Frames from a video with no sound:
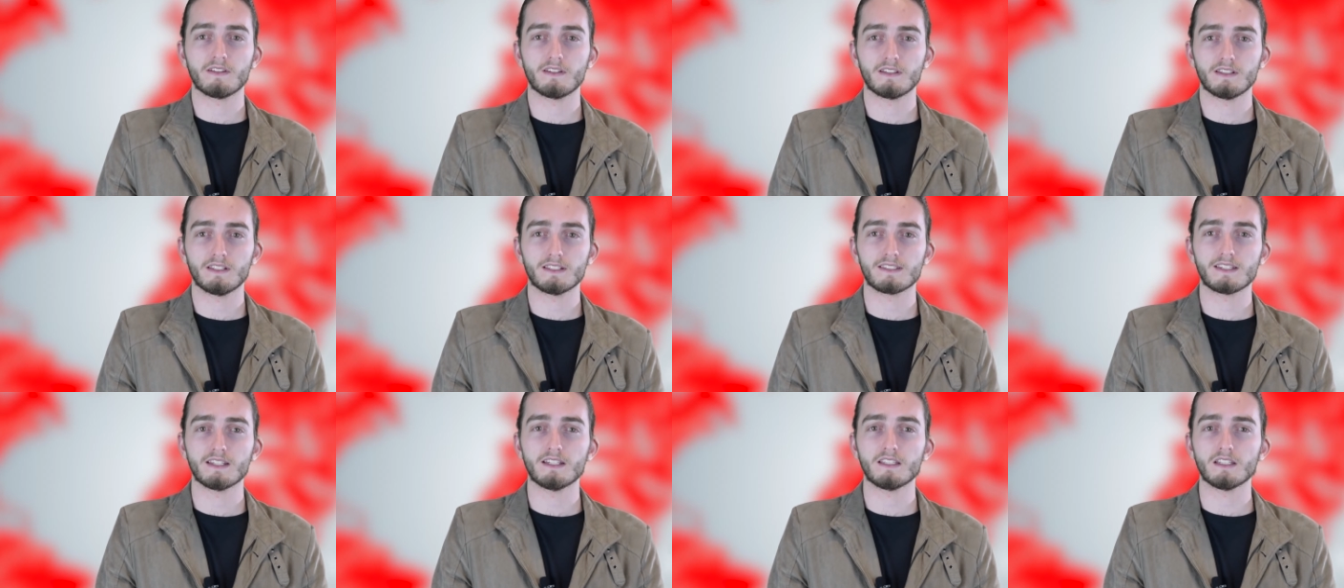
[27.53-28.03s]

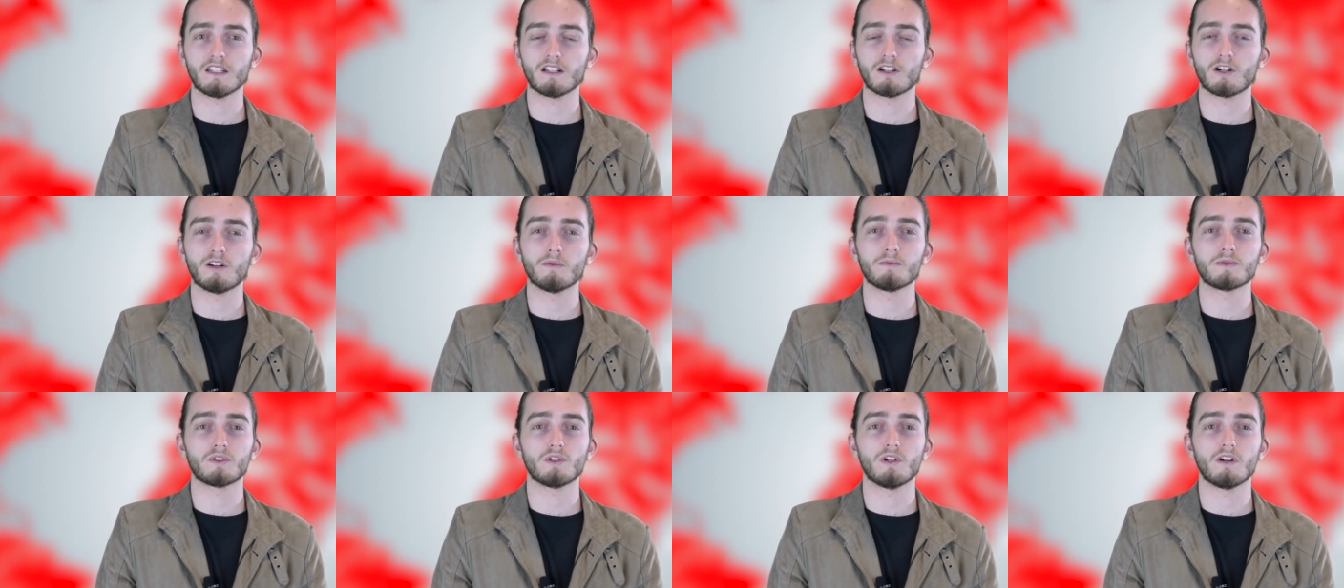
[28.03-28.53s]
The city,
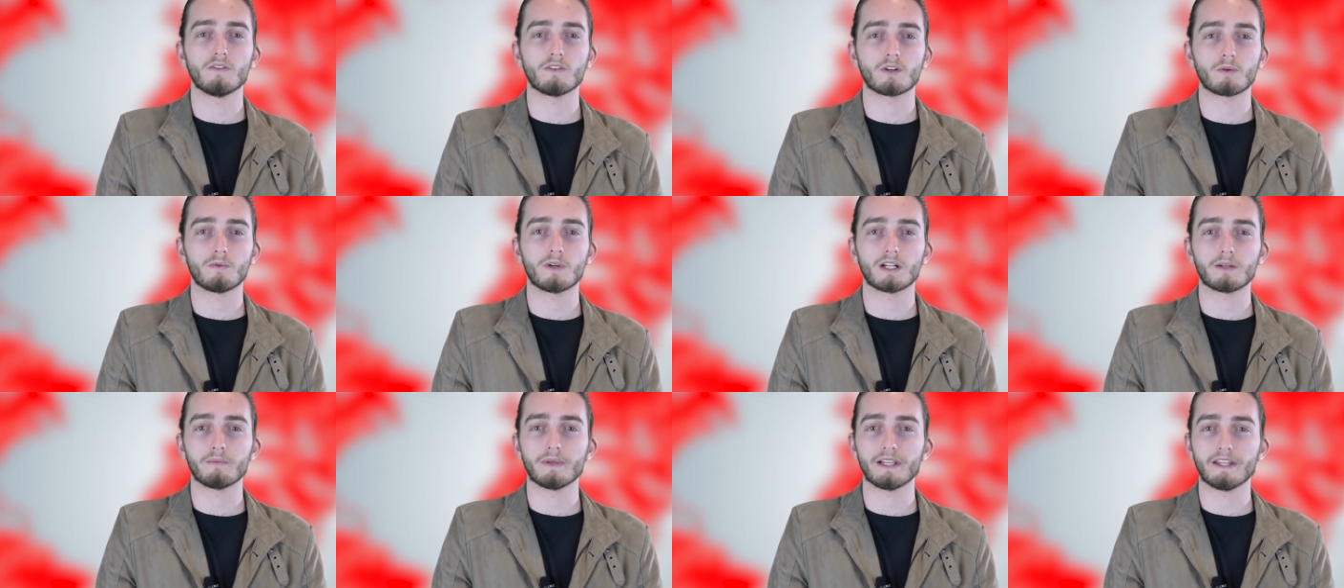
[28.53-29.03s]
home to over
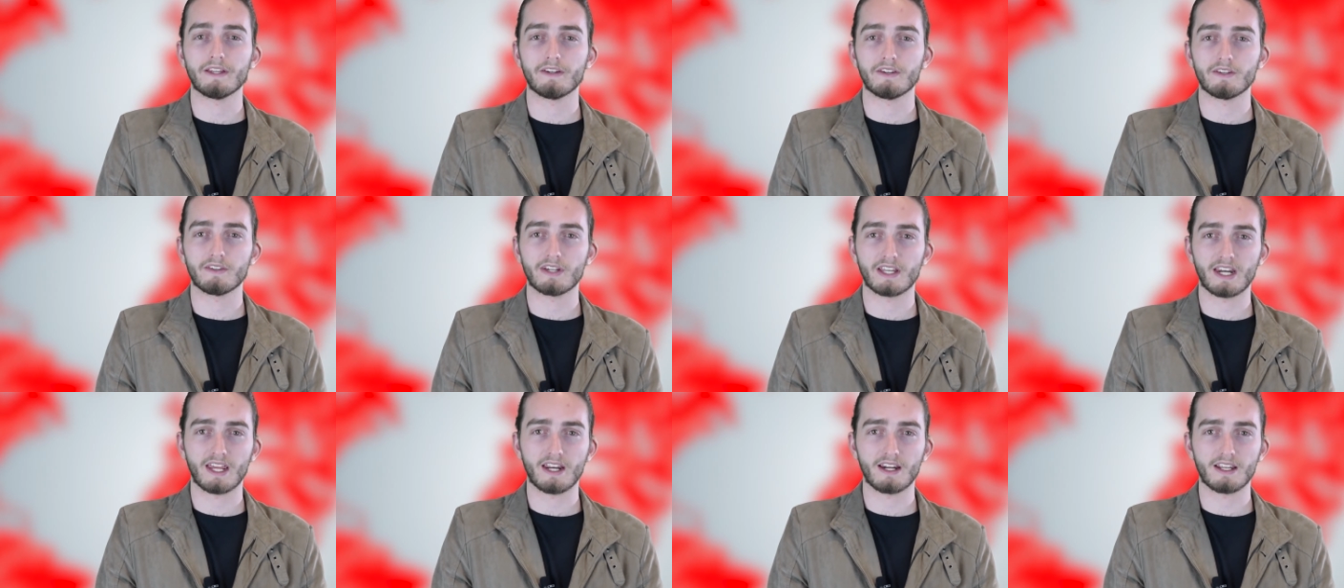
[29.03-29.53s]
1 million
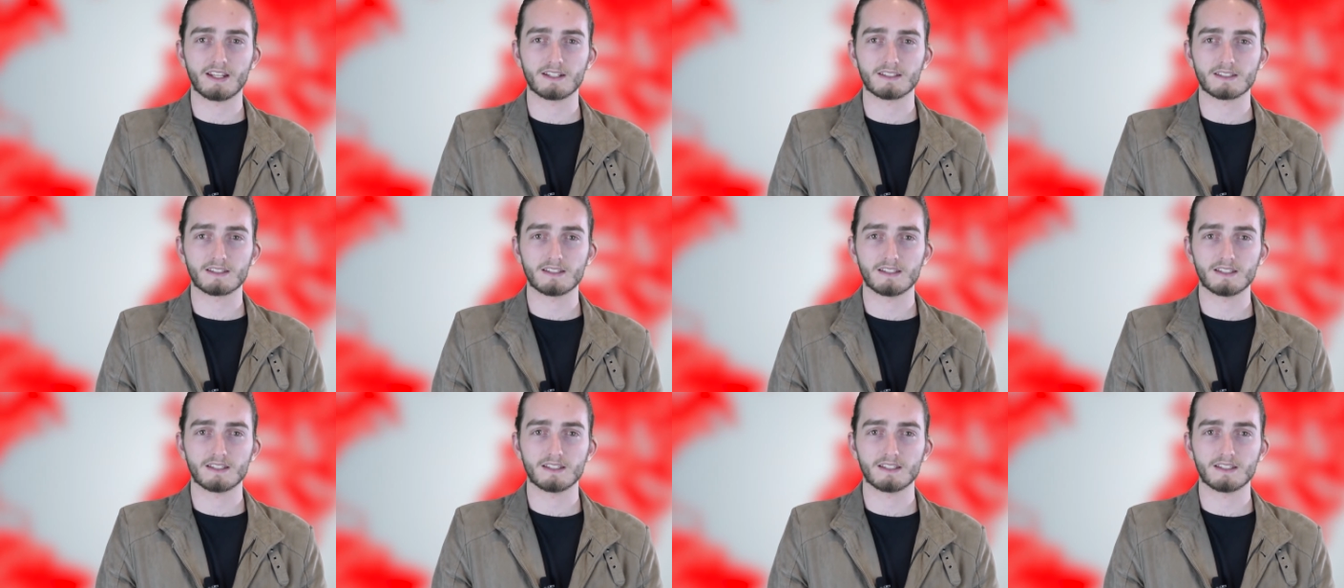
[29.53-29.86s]
Ukrainians,